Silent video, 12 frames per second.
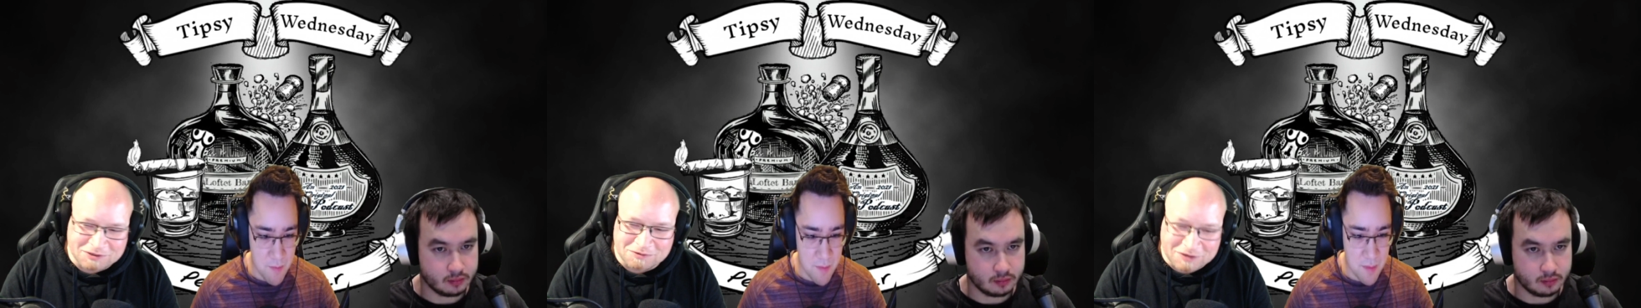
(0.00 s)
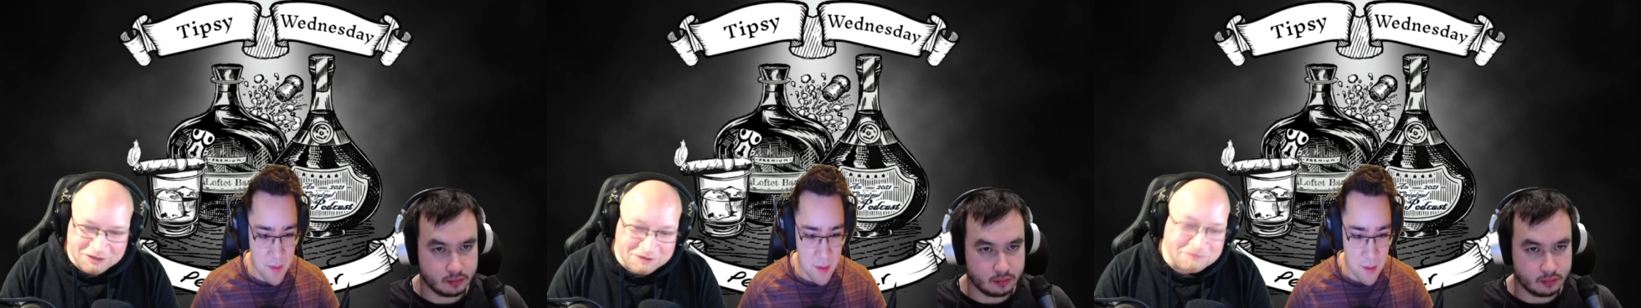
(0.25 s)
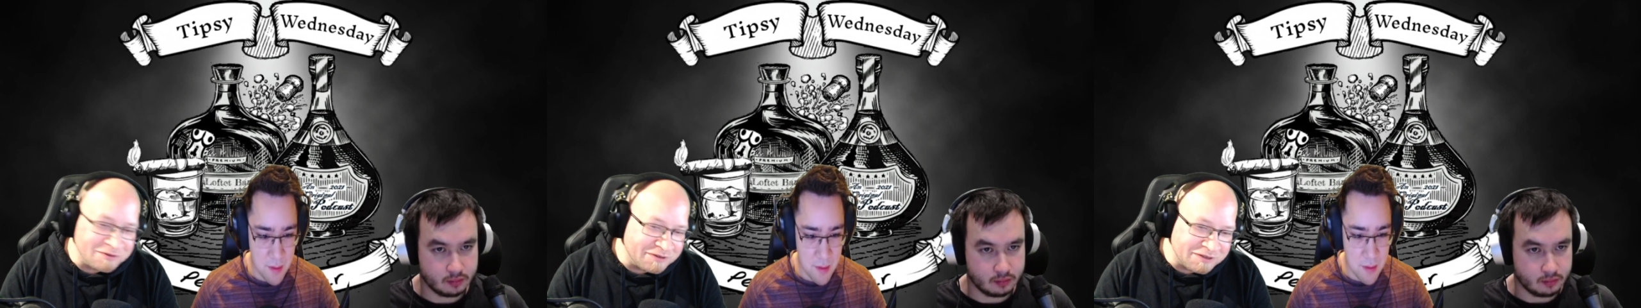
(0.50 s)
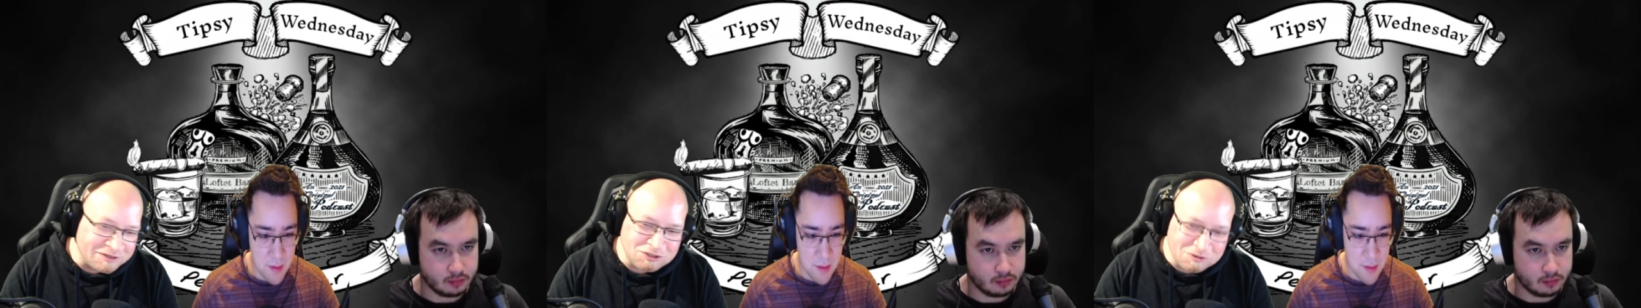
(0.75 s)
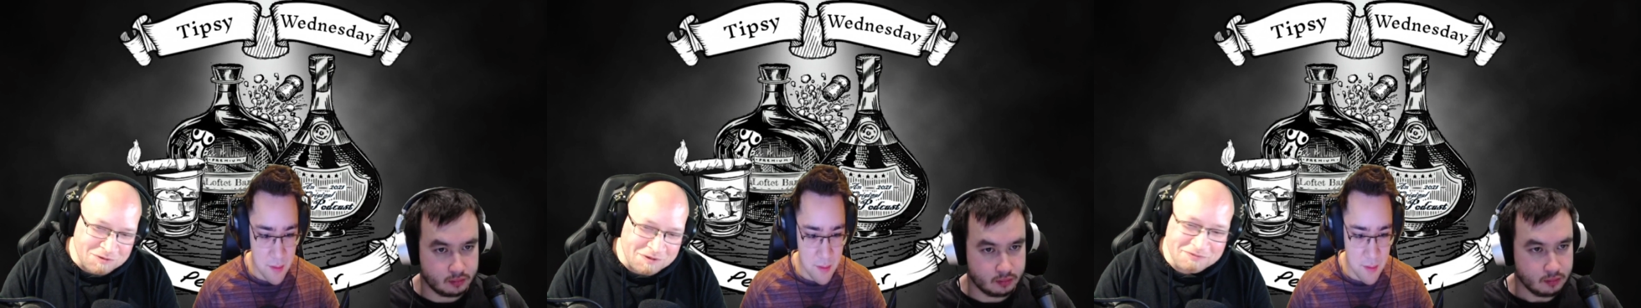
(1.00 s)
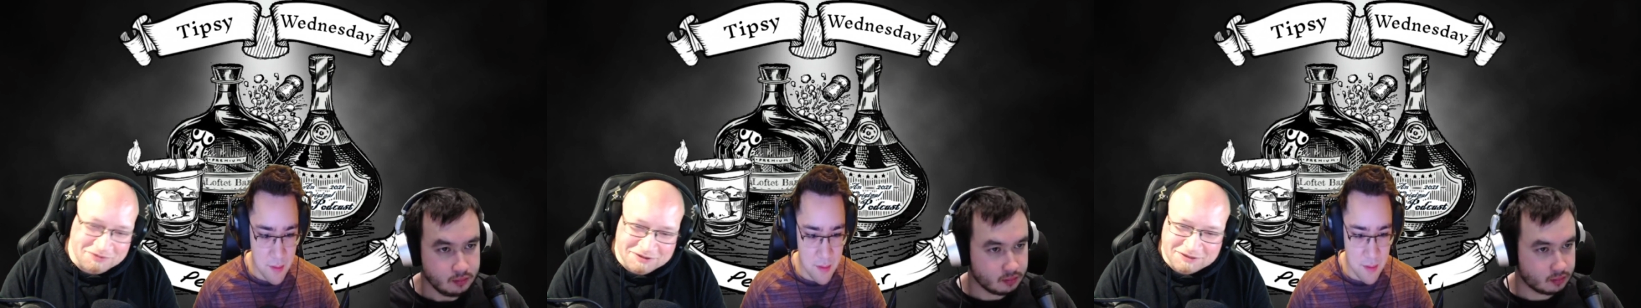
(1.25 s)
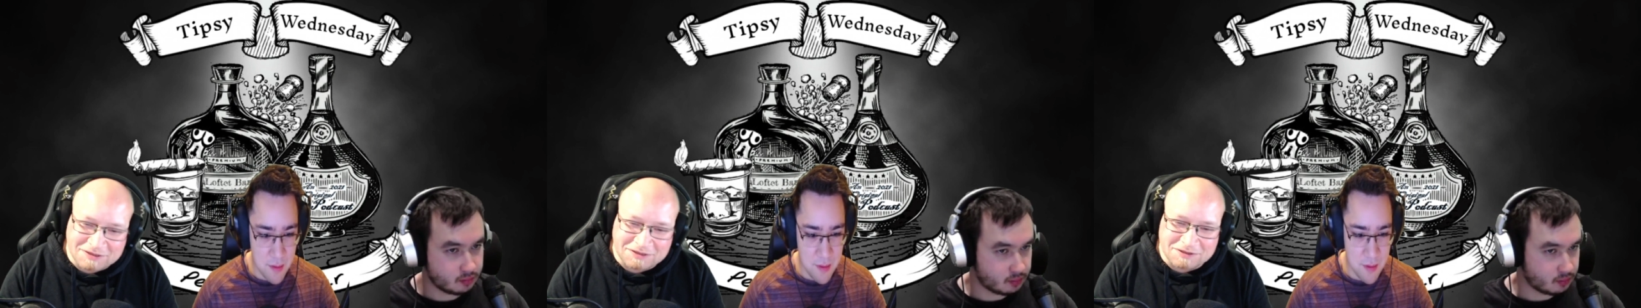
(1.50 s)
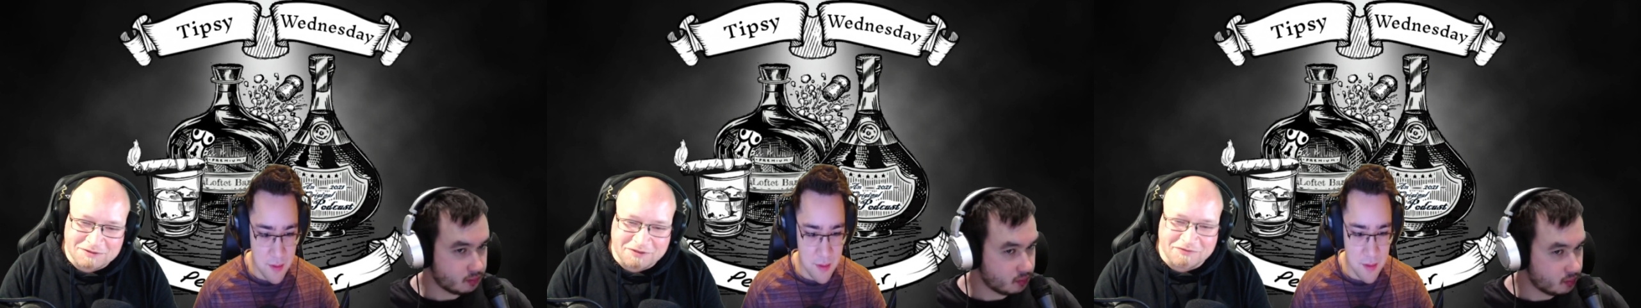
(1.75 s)
Speaker 1: school, I would uh, show up
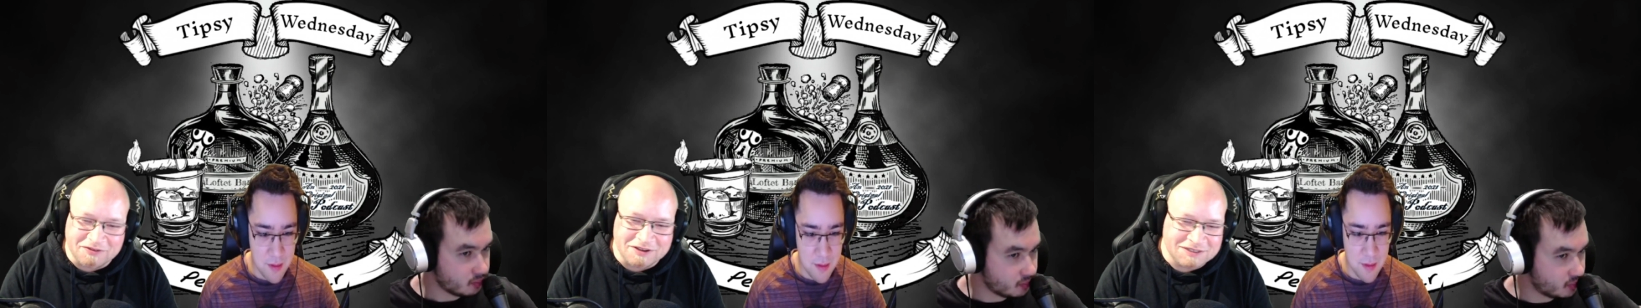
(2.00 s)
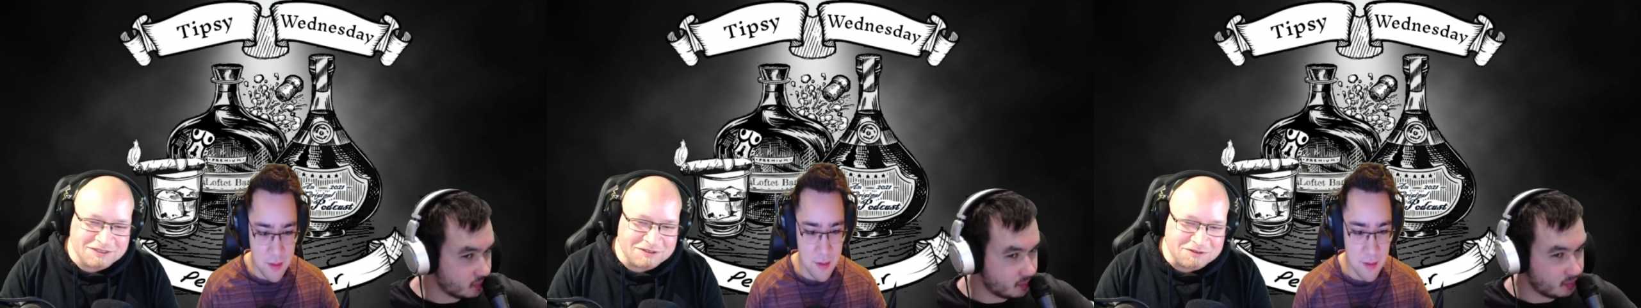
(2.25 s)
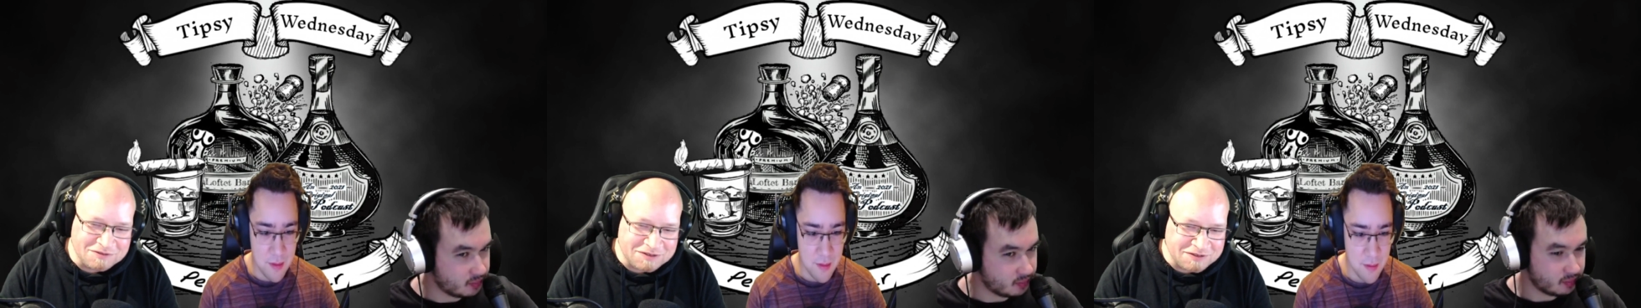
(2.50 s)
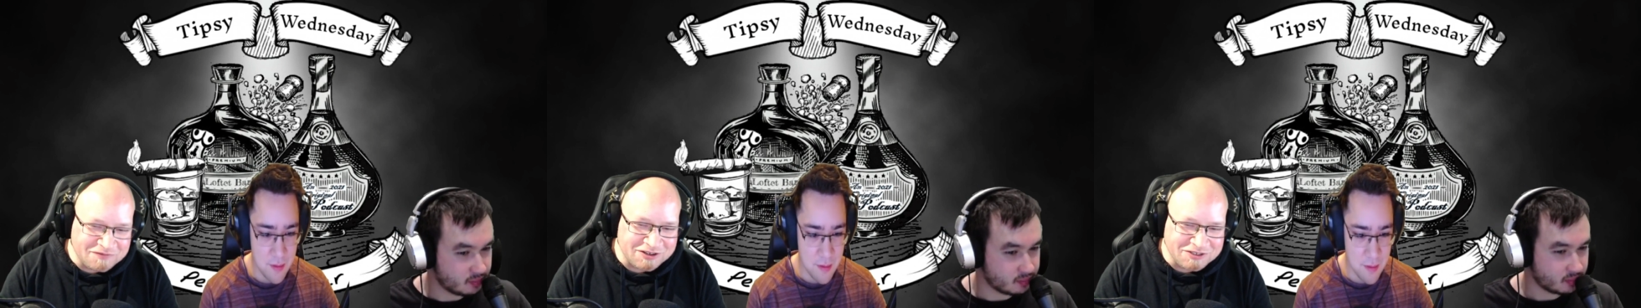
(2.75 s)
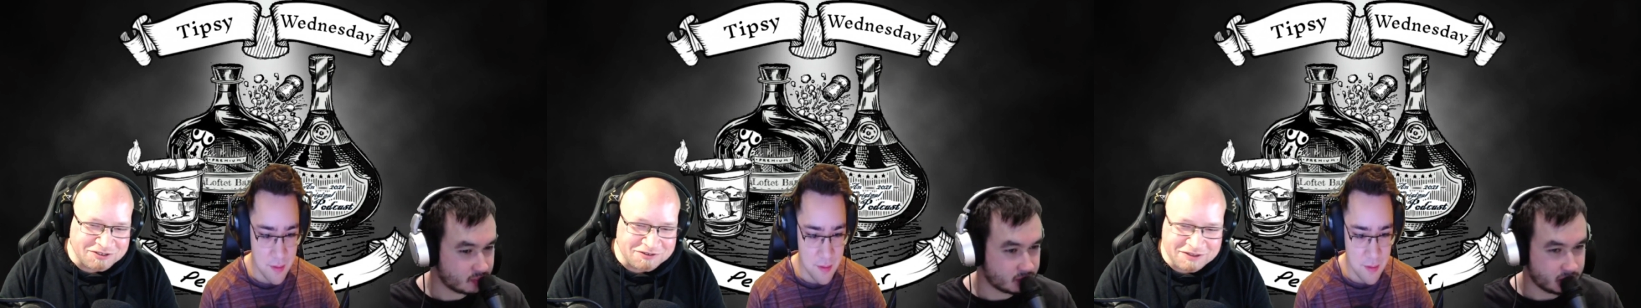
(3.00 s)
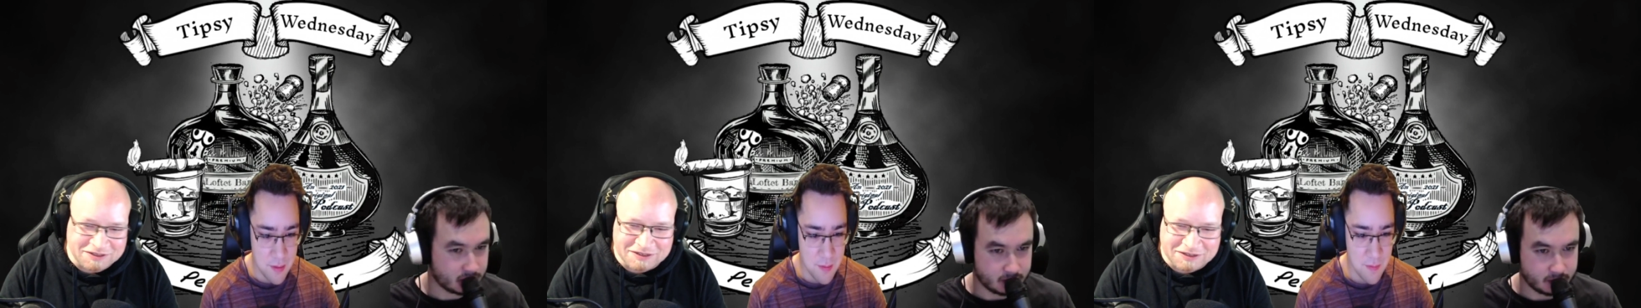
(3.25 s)
uh, quite fast to uh, fetch her and